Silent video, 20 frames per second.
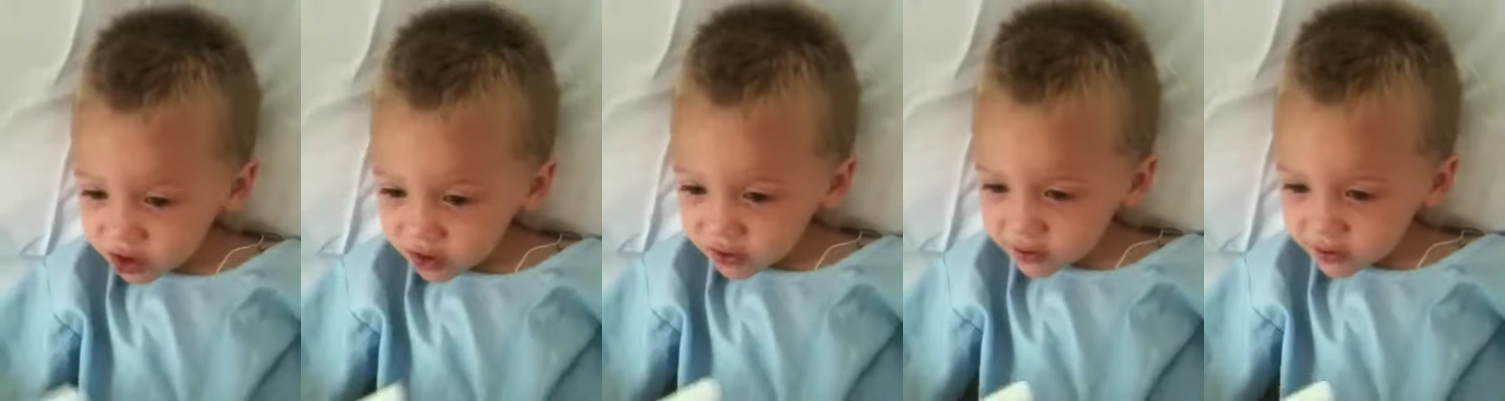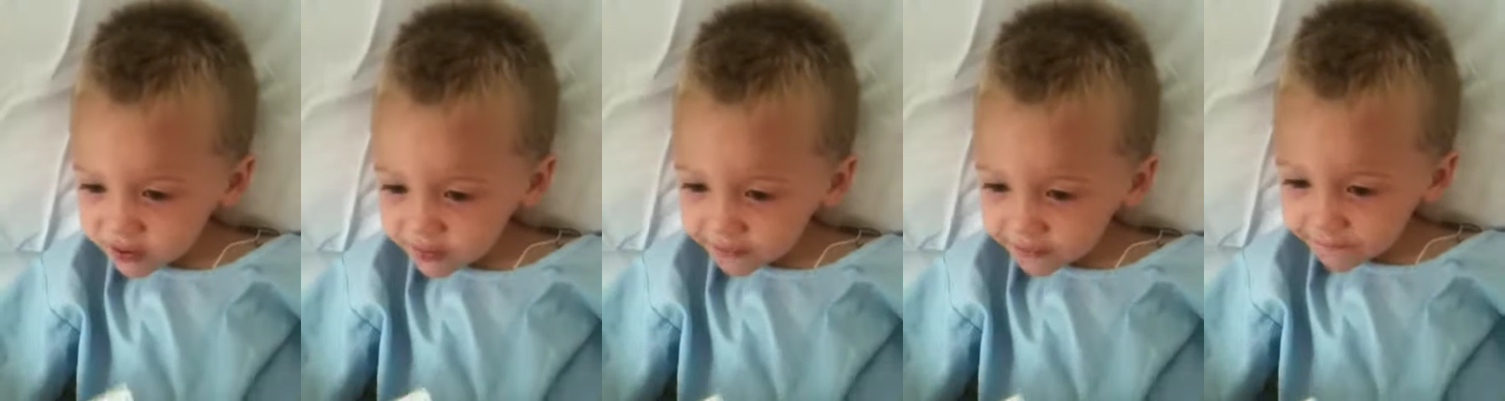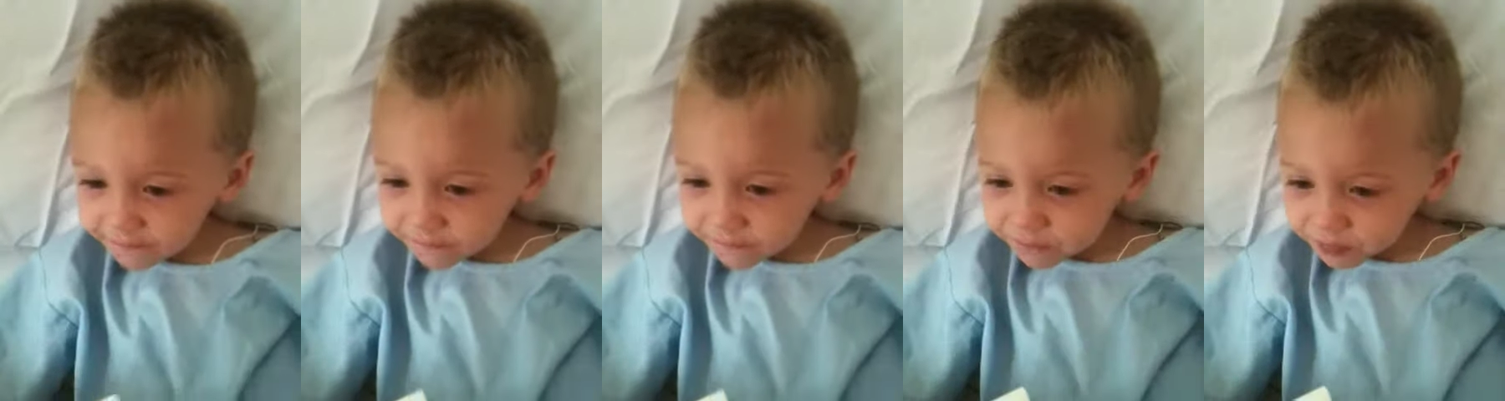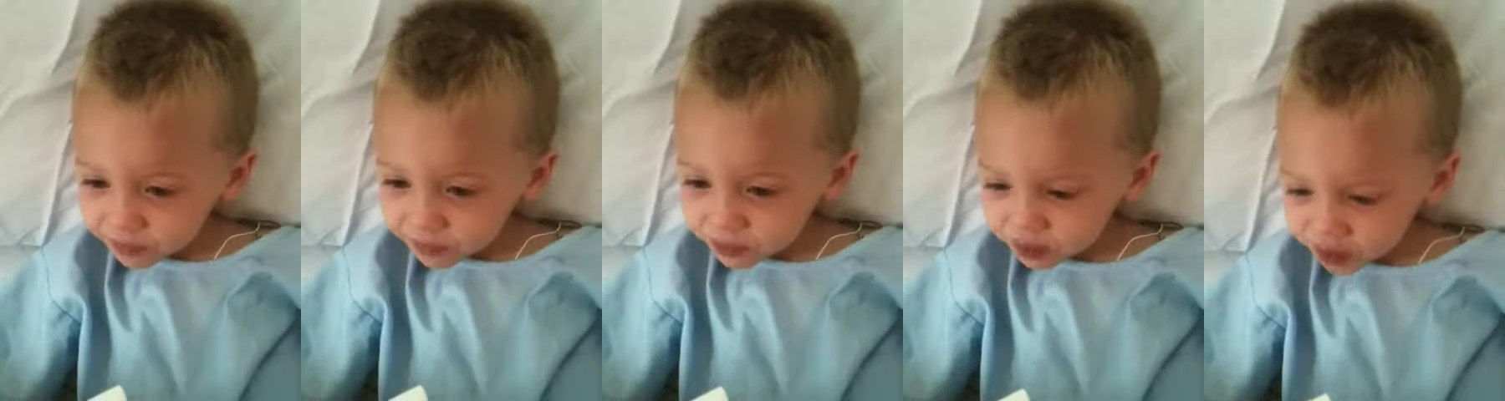It tastes like
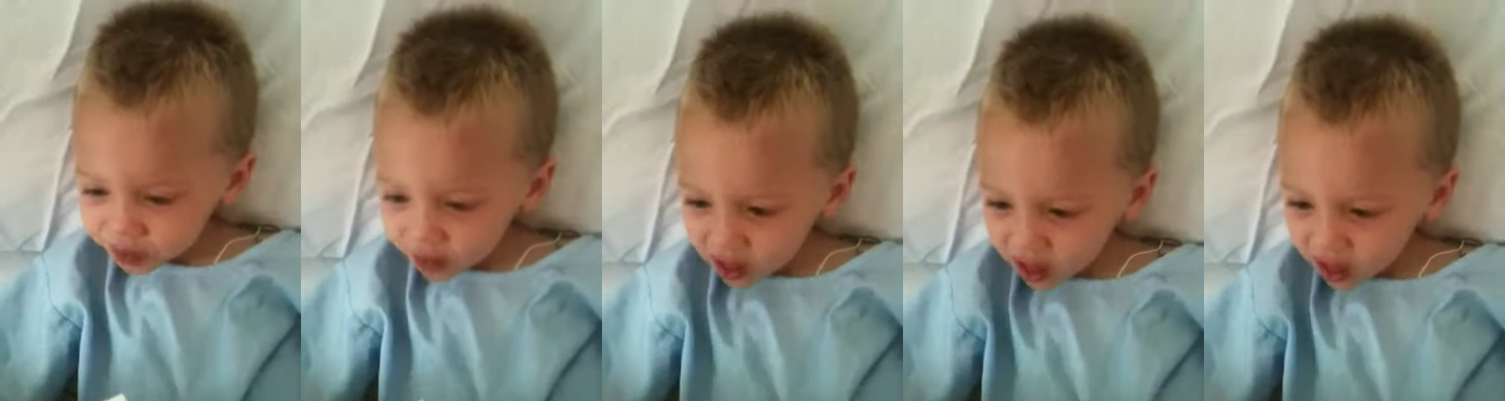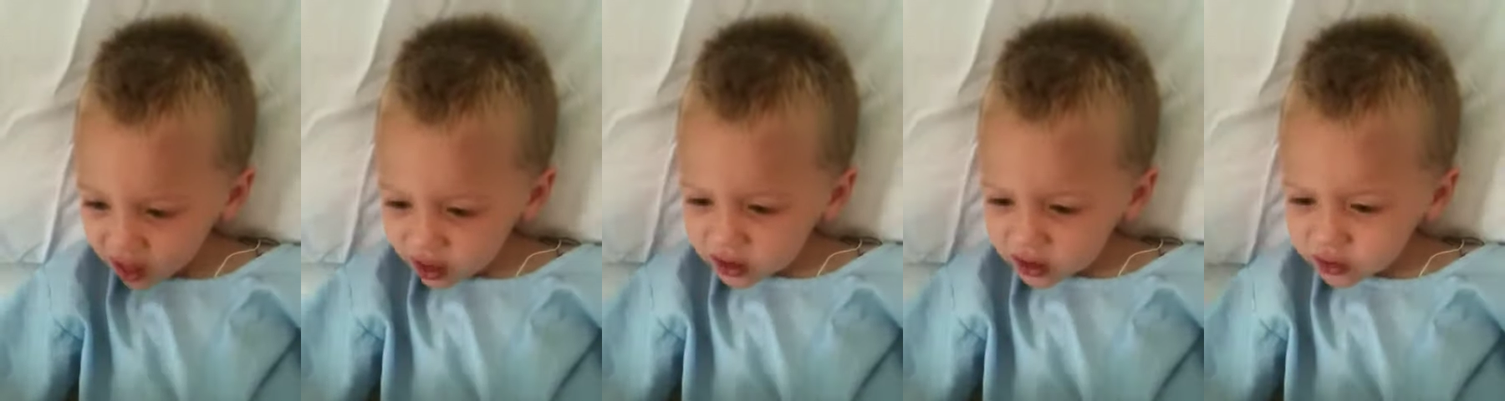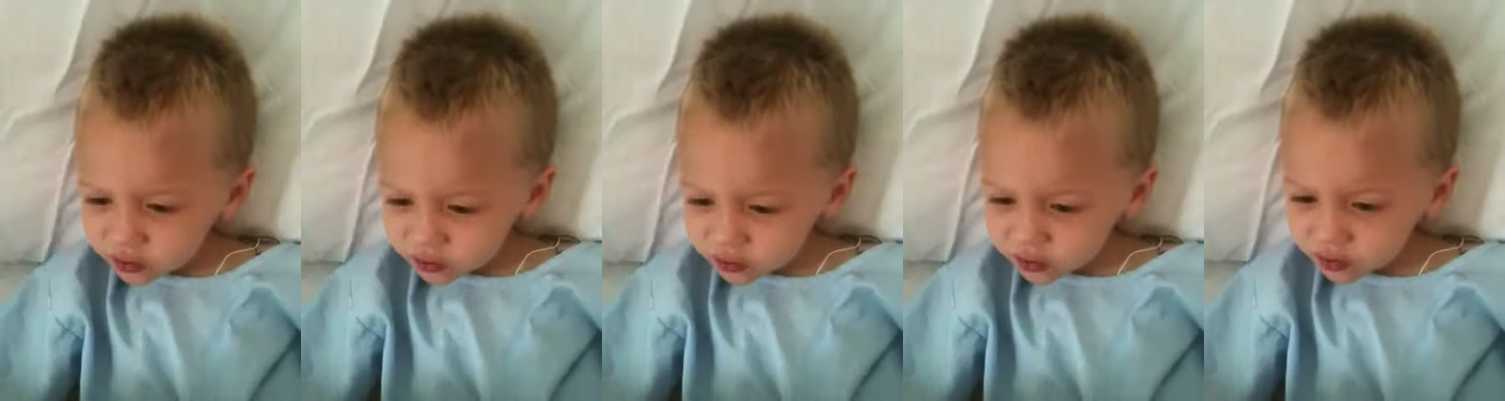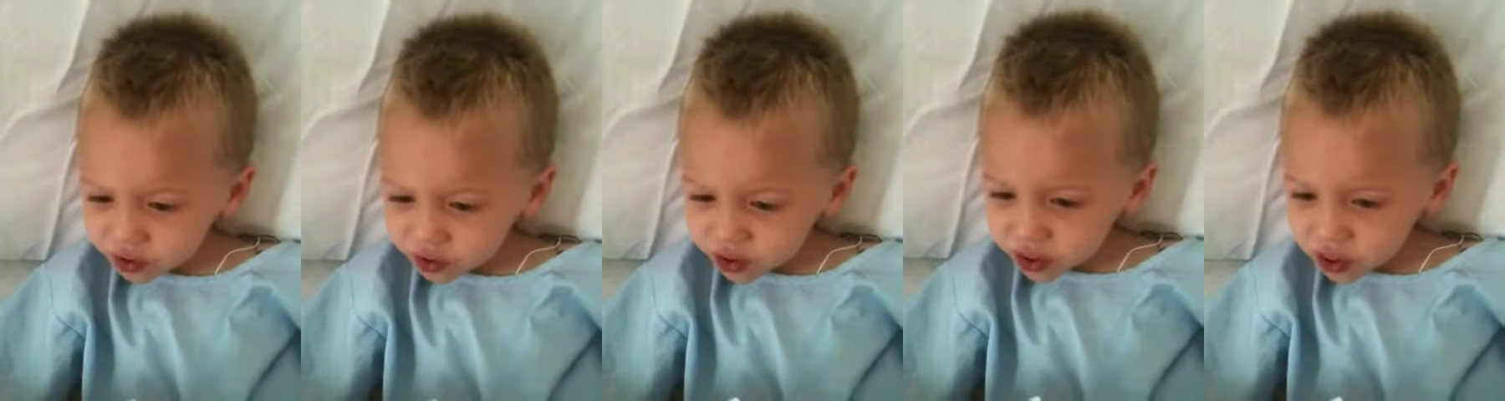apple juice?
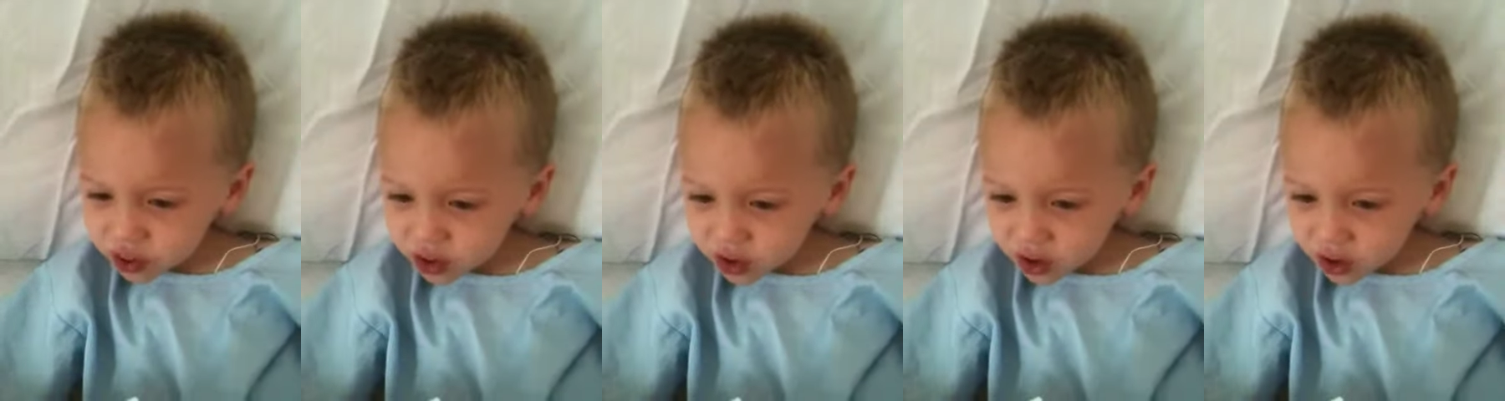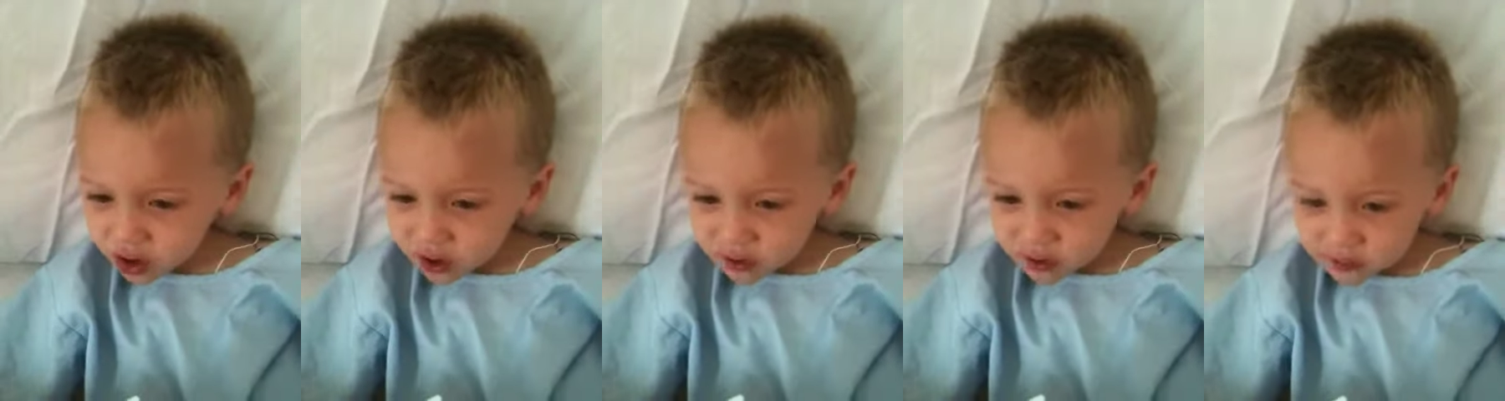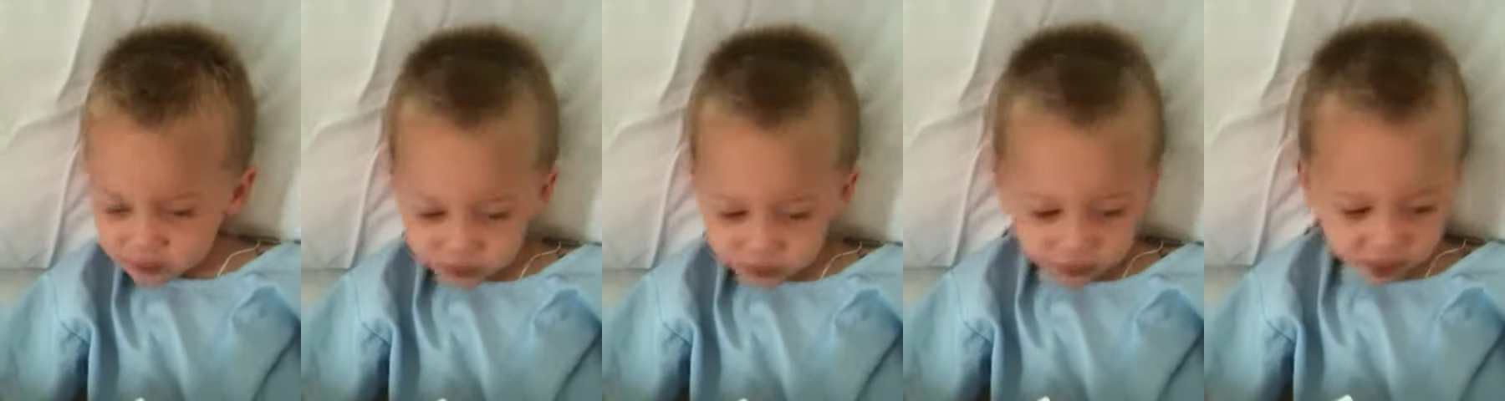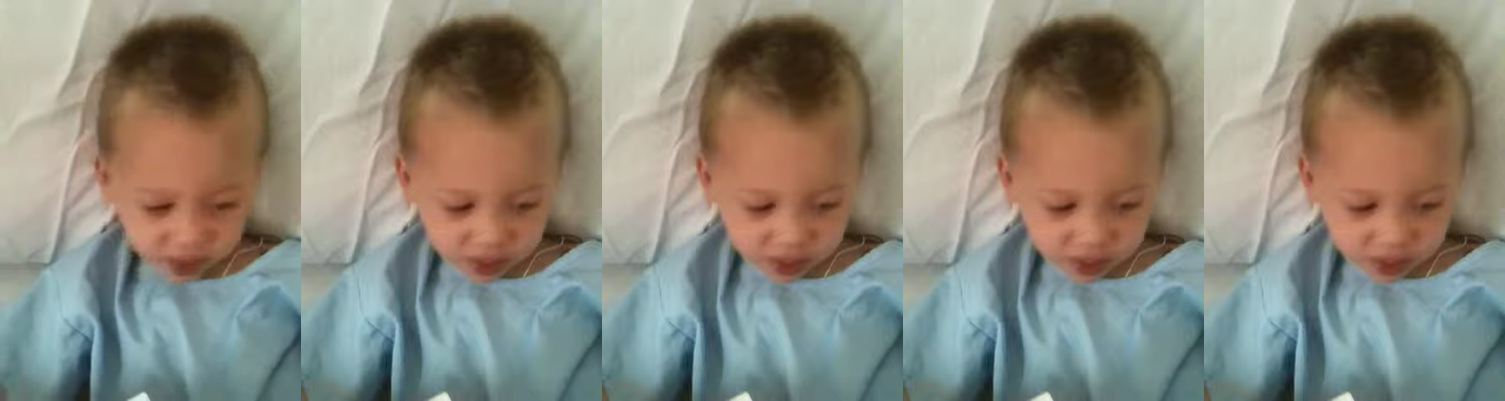Oh no.